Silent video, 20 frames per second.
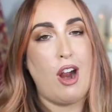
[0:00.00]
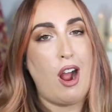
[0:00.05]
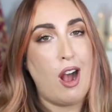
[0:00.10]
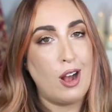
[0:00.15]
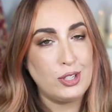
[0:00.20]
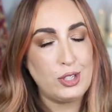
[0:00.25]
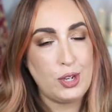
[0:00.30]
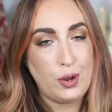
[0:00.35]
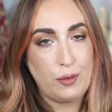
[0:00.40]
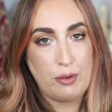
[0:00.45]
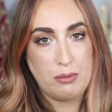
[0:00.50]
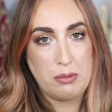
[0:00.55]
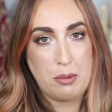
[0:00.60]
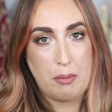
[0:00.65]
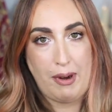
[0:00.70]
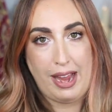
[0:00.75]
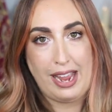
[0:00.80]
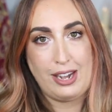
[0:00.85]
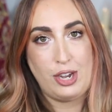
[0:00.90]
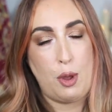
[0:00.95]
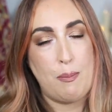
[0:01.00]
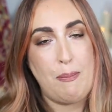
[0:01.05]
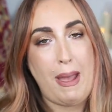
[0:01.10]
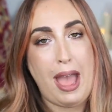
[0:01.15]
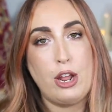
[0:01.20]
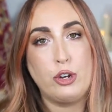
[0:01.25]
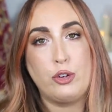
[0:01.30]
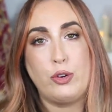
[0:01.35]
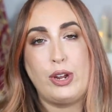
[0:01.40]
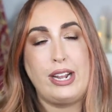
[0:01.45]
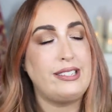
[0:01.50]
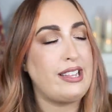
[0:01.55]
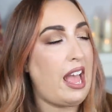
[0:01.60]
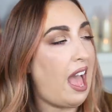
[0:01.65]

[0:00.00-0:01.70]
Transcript: are also from the brand No Boundaries.